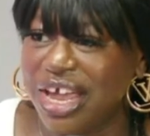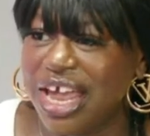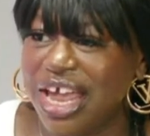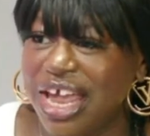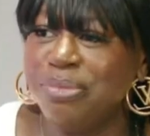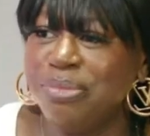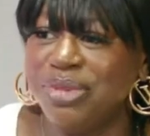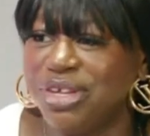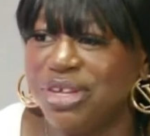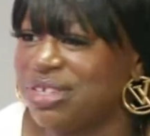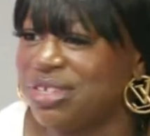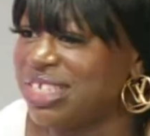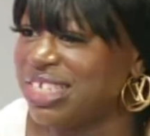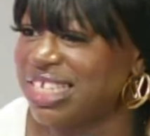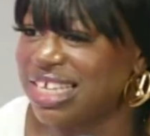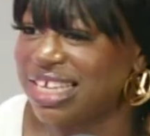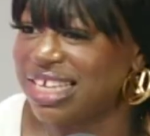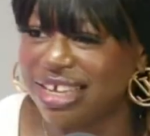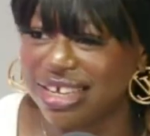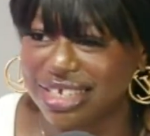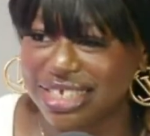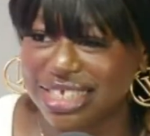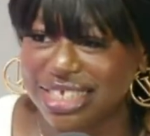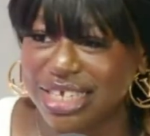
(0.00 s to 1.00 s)
Beyonce
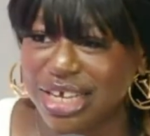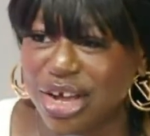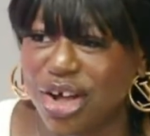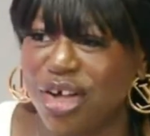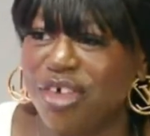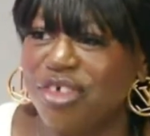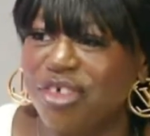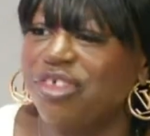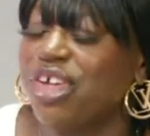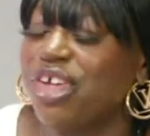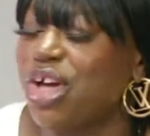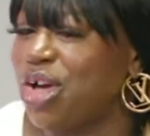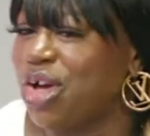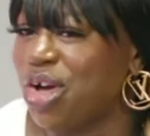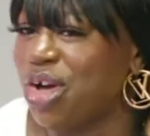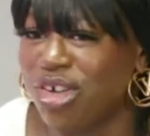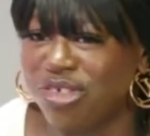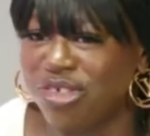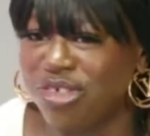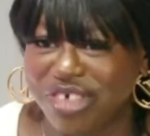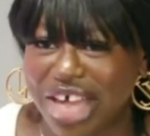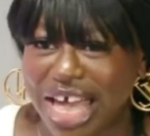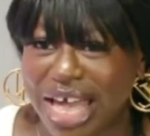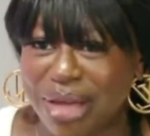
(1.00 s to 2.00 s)
herself, her whole
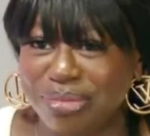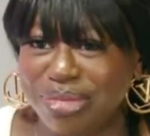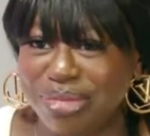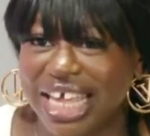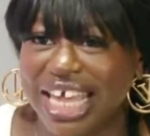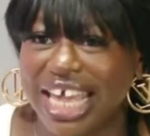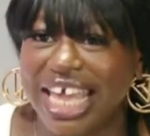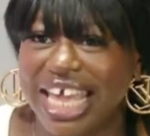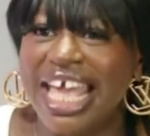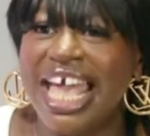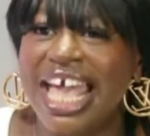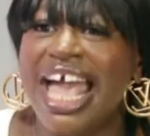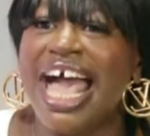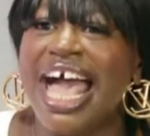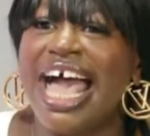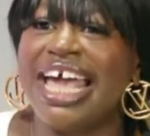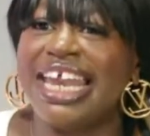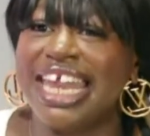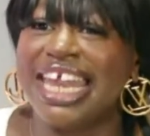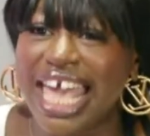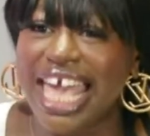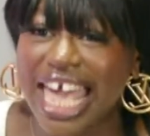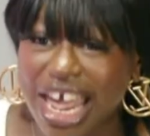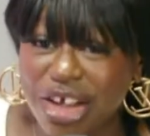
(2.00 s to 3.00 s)
family, and
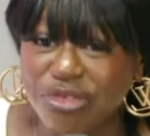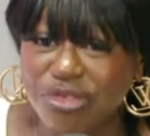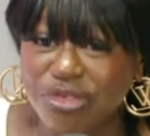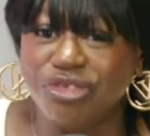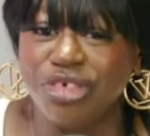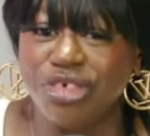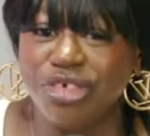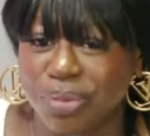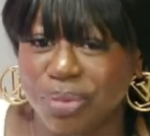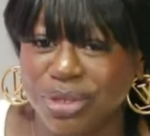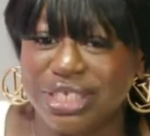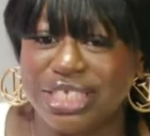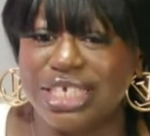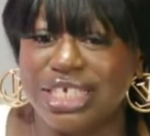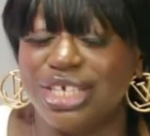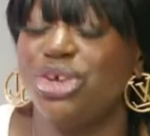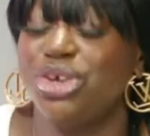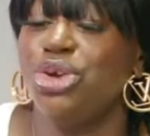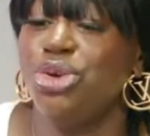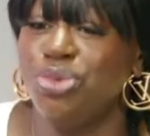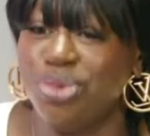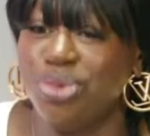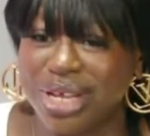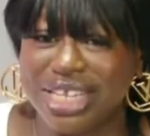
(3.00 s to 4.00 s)
everybody who
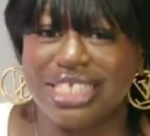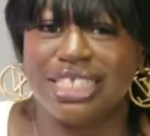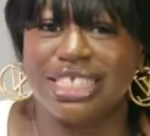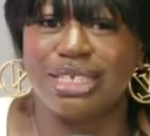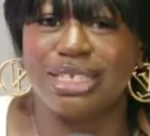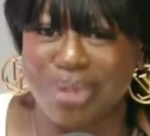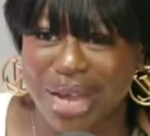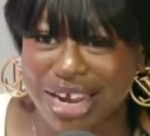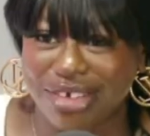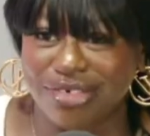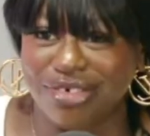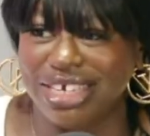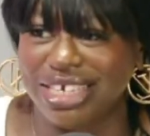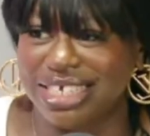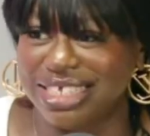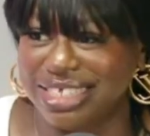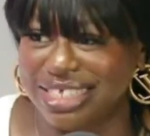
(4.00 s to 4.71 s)
went to Paris.